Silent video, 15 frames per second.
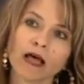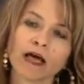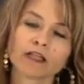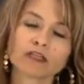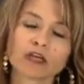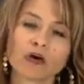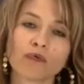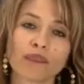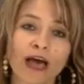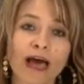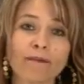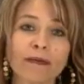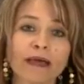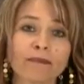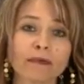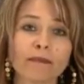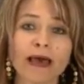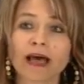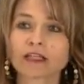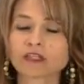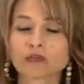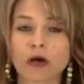And so that made me
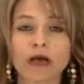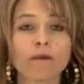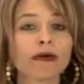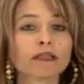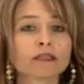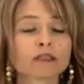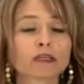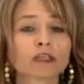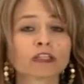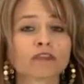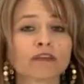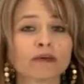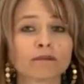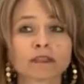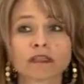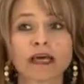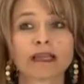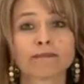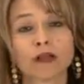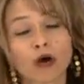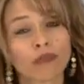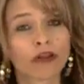mad, so I went in search of him to let
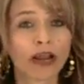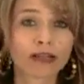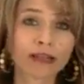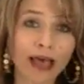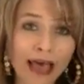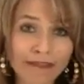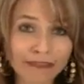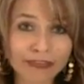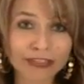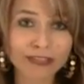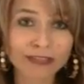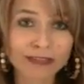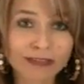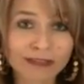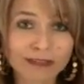him know that I'd left.